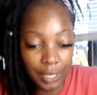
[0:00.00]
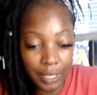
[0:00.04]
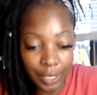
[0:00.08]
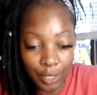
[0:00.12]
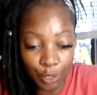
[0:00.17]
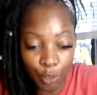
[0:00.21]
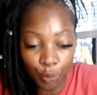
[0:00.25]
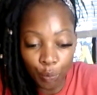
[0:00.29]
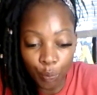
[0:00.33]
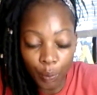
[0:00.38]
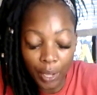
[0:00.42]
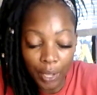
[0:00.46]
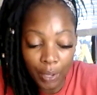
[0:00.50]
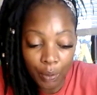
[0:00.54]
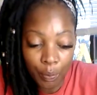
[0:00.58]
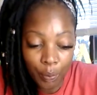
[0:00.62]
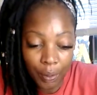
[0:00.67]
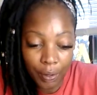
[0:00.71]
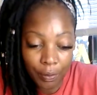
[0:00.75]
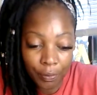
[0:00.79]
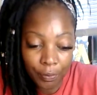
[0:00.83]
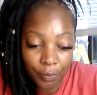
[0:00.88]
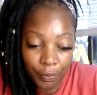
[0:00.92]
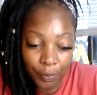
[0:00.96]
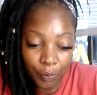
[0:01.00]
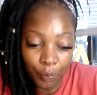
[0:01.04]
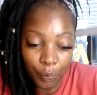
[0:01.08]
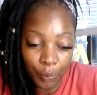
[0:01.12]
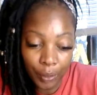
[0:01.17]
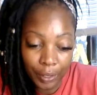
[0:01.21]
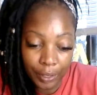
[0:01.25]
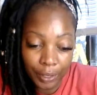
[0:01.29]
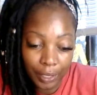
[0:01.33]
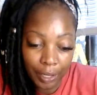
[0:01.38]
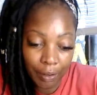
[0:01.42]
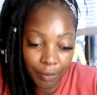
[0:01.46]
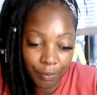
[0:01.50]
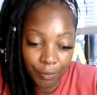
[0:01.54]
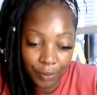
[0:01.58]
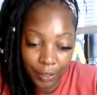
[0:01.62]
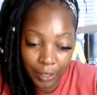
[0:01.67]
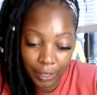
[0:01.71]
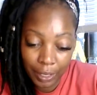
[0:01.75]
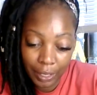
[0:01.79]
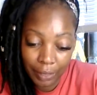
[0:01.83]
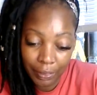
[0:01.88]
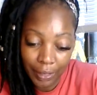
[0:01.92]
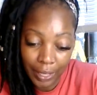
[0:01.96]
get away with what they're
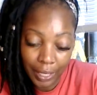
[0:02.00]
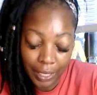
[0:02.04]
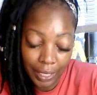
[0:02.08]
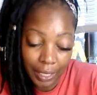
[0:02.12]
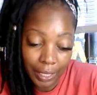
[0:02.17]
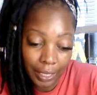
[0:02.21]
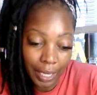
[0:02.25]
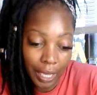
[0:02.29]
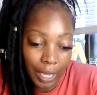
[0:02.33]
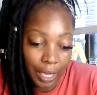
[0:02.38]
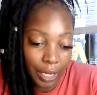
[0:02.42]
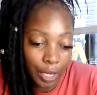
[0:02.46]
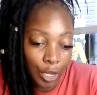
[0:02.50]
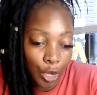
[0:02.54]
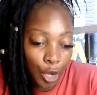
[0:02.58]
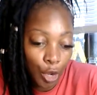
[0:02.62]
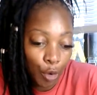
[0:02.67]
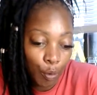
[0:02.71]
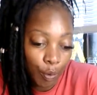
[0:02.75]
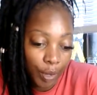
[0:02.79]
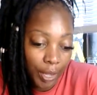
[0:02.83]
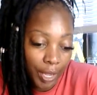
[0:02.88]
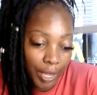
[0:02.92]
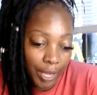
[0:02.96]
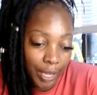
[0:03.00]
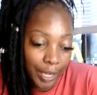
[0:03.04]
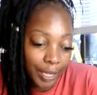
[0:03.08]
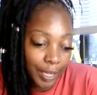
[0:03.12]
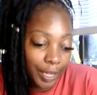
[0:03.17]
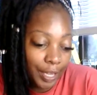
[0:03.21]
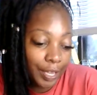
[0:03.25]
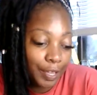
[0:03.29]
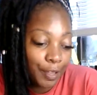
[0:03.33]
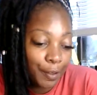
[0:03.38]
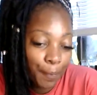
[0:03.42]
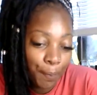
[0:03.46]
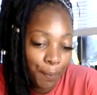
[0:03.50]
feeling, thinking that, okay,